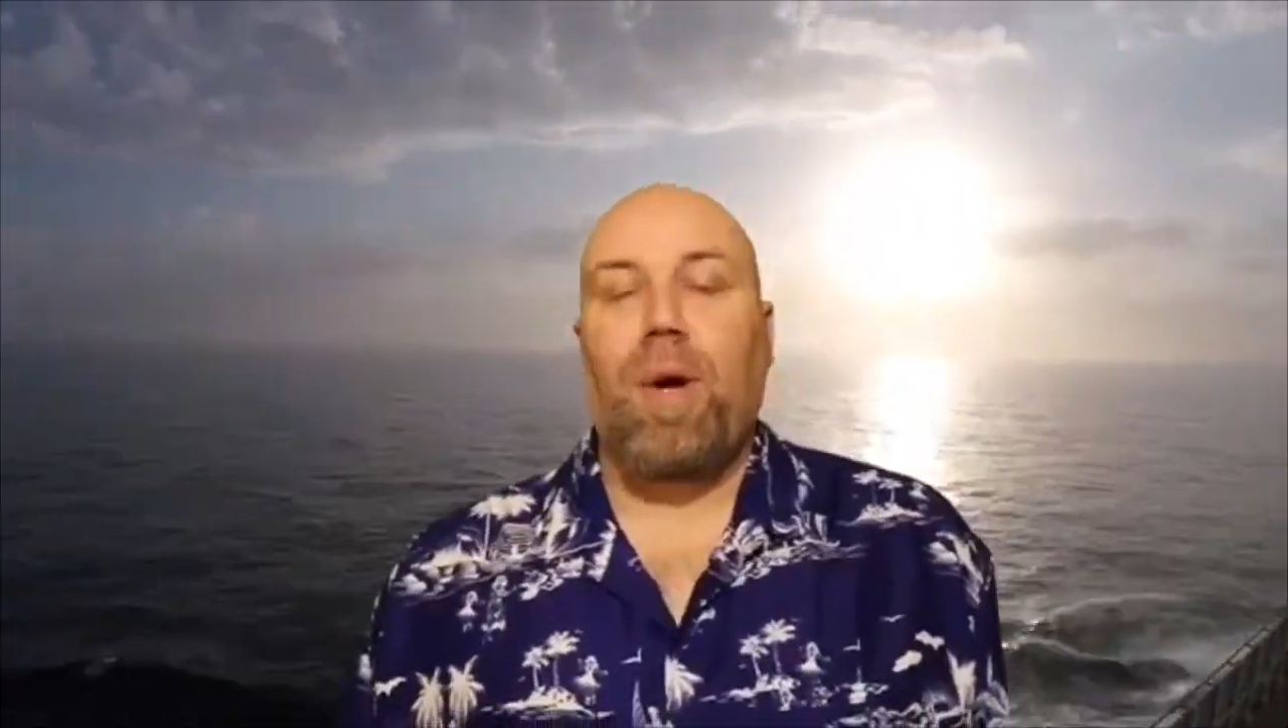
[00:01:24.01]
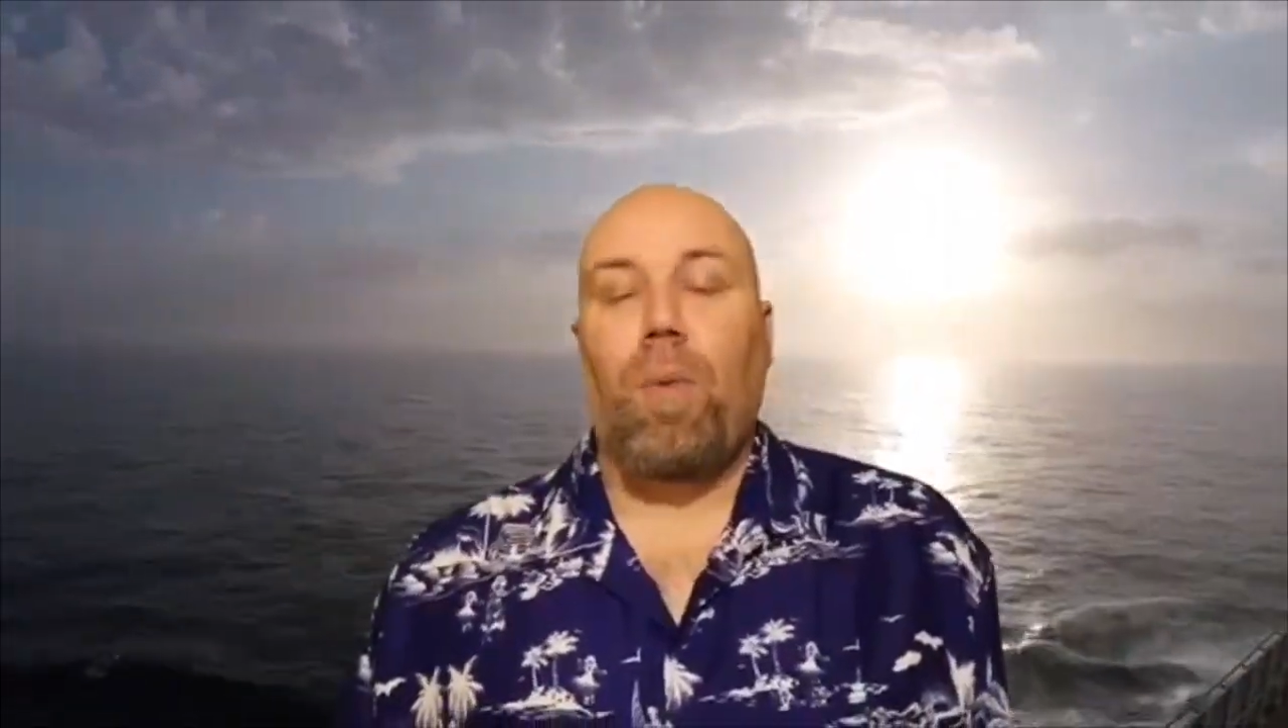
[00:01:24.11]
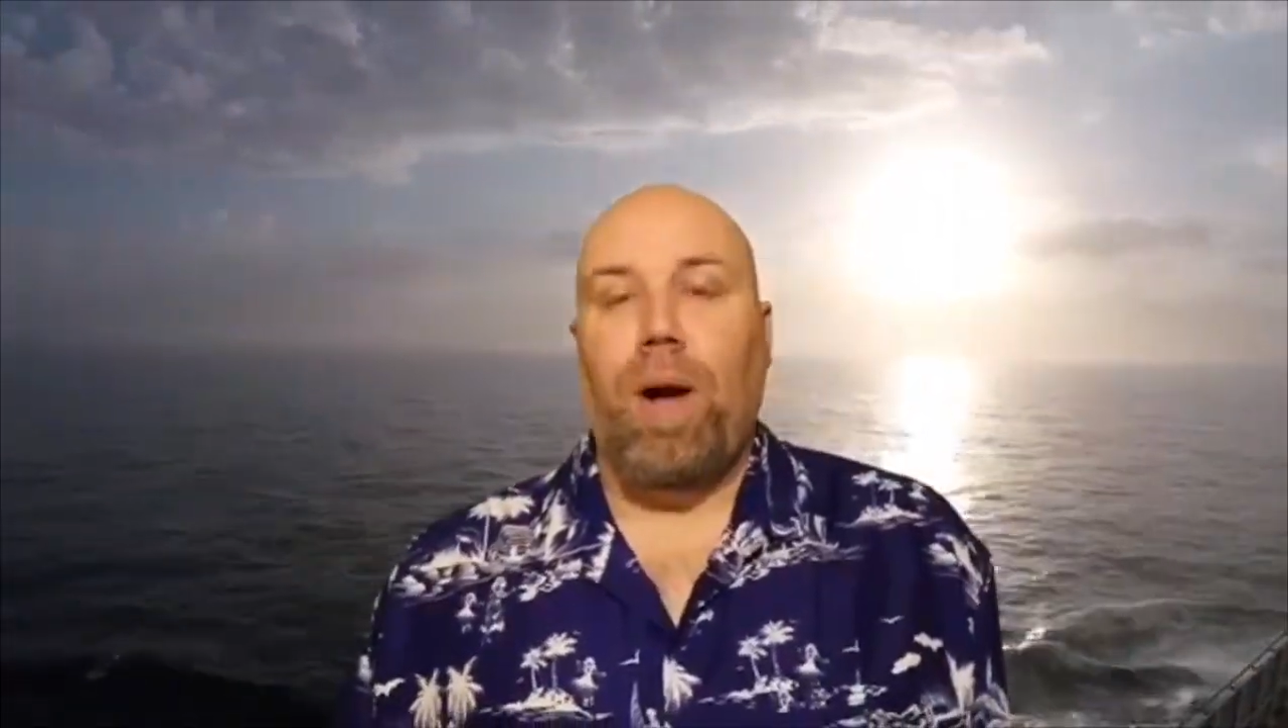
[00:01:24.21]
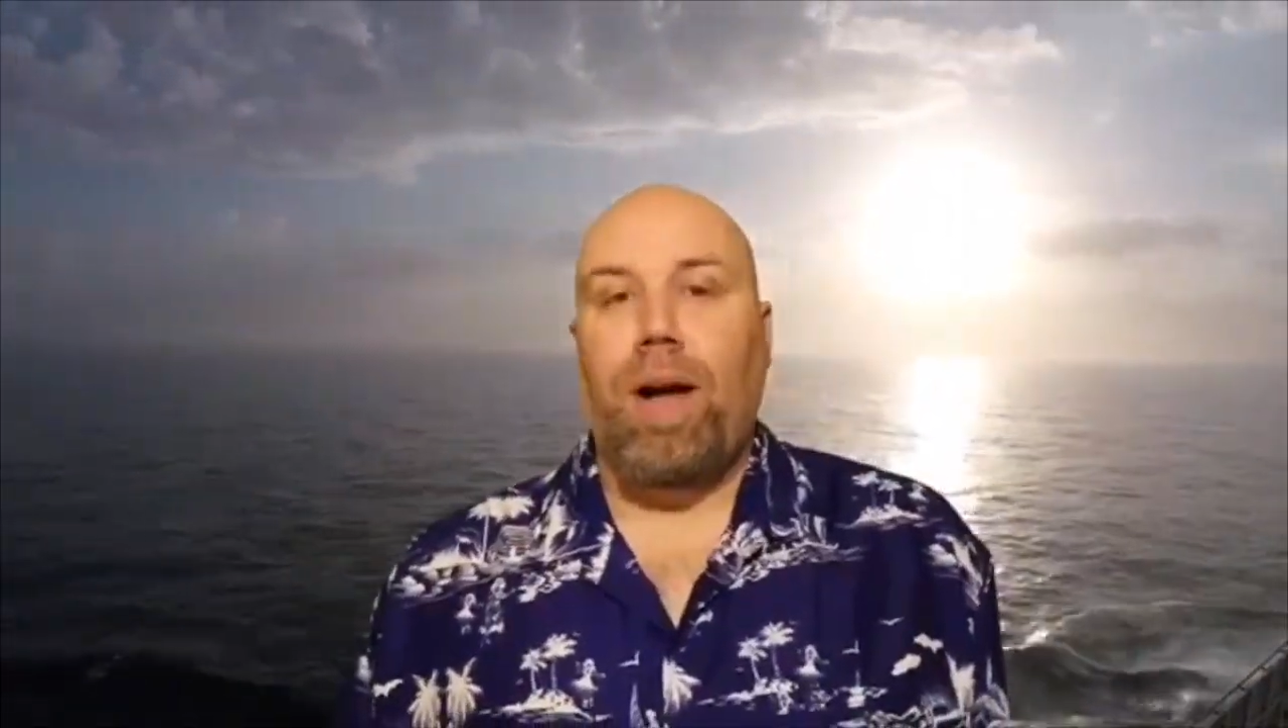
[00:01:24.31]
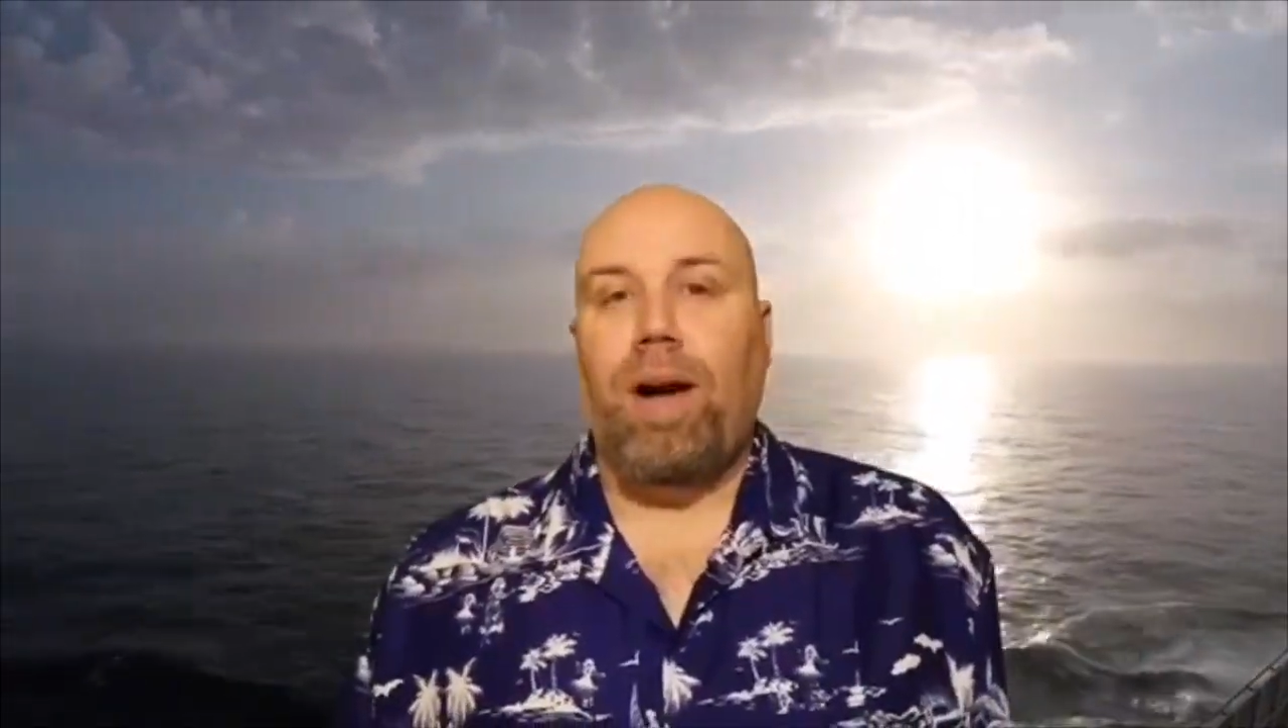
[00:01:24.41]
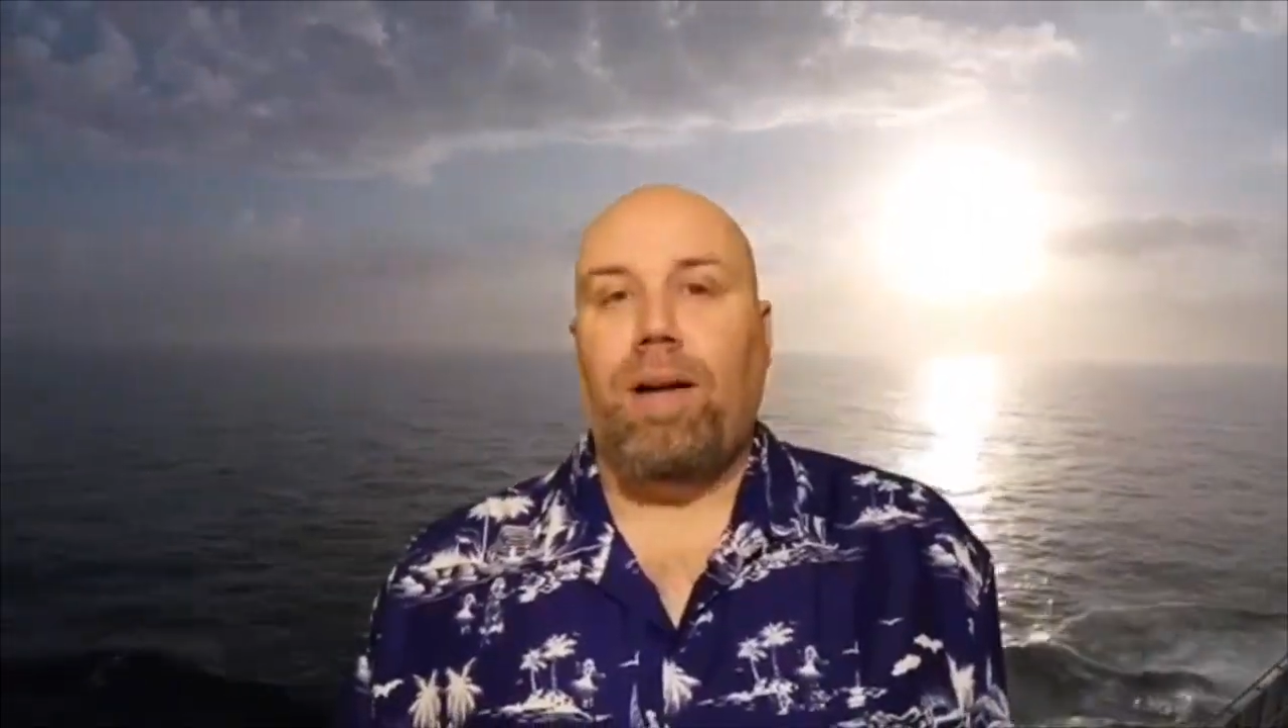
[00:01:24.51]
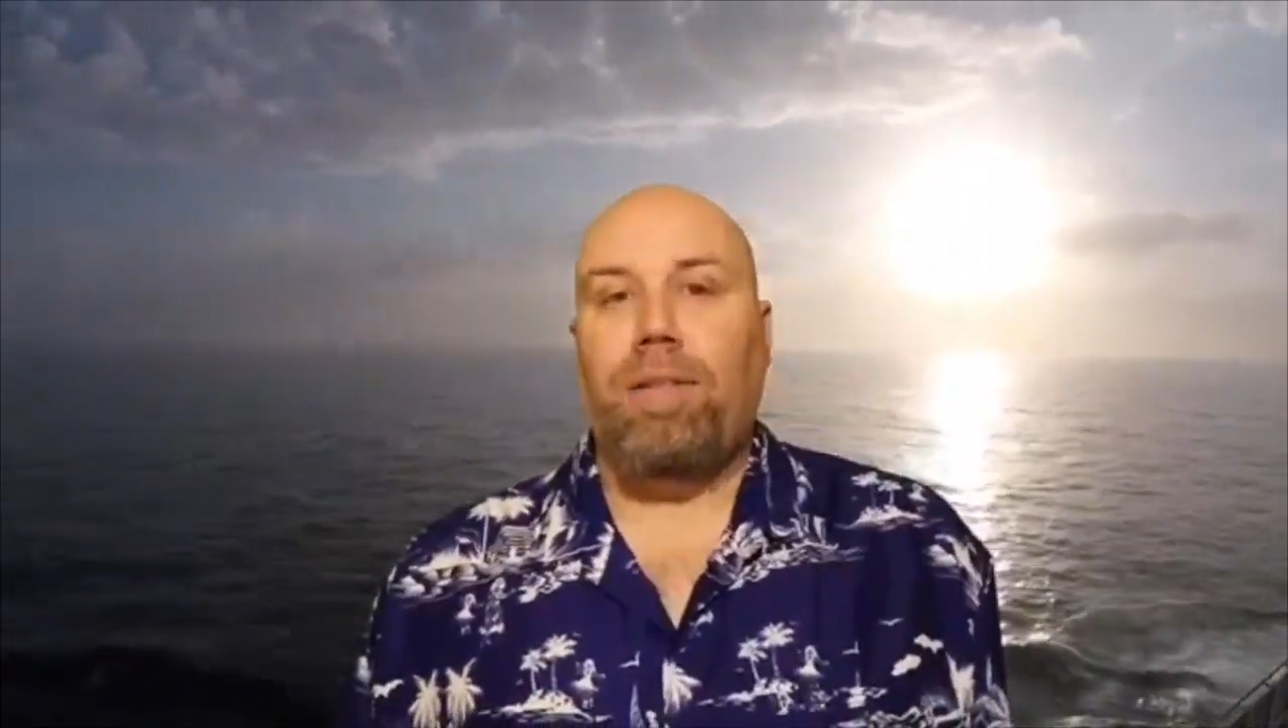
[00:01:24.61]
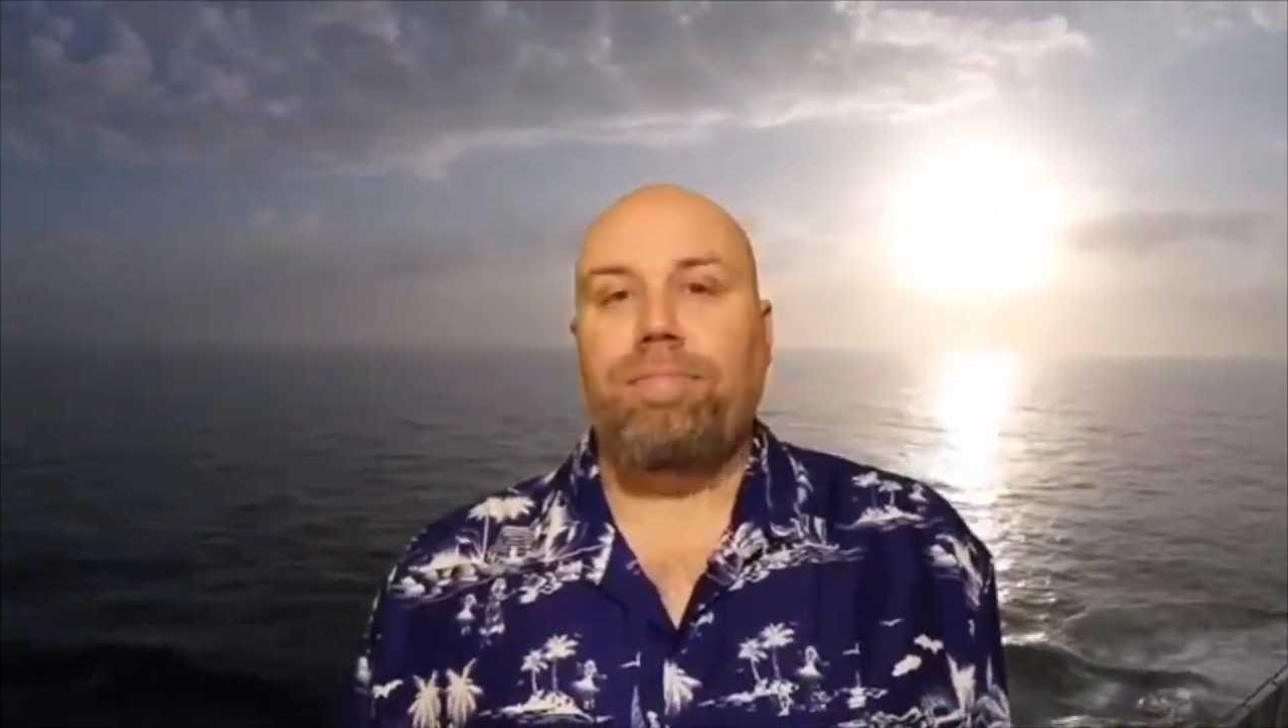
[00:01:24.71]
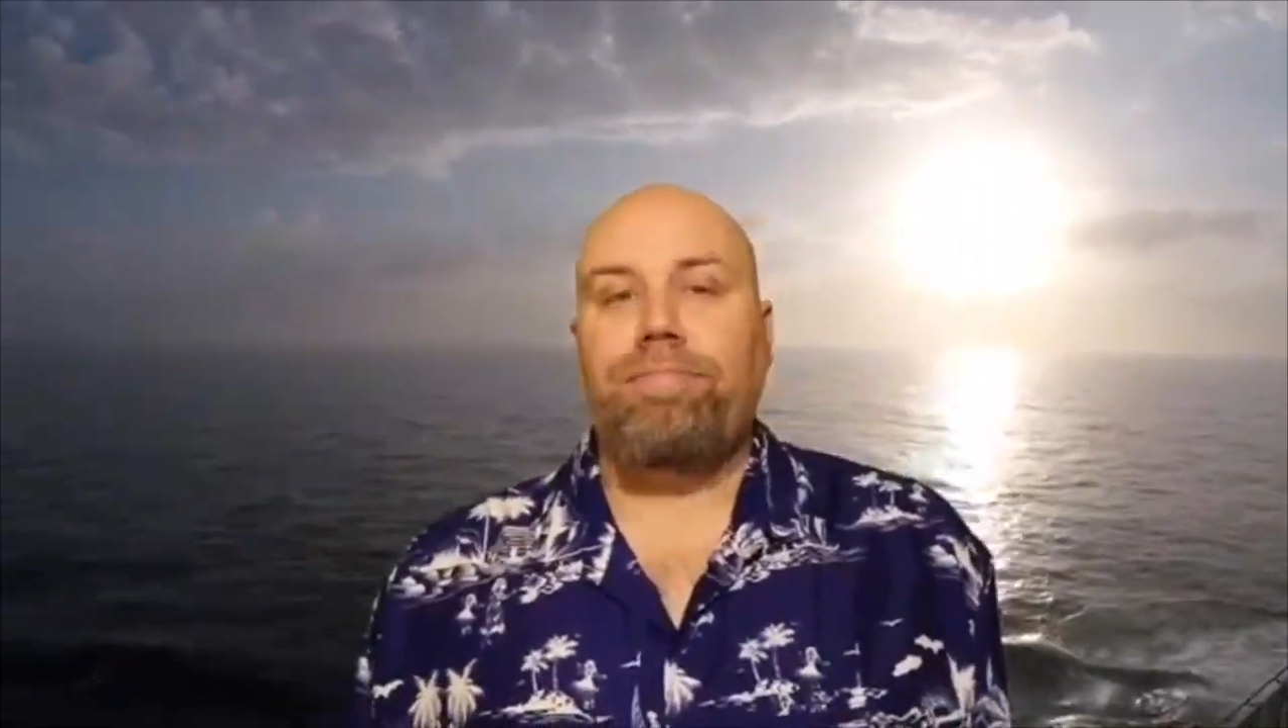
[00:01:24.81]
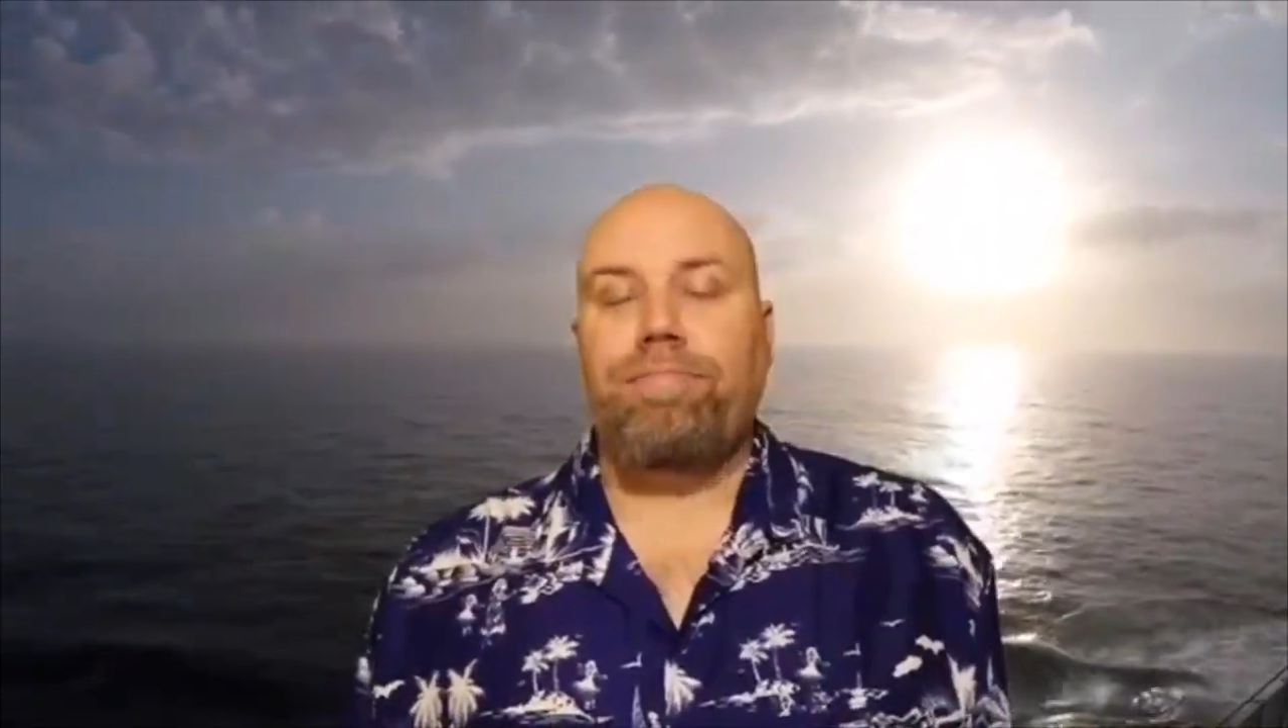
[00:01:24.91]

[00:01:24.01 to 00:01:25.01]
well,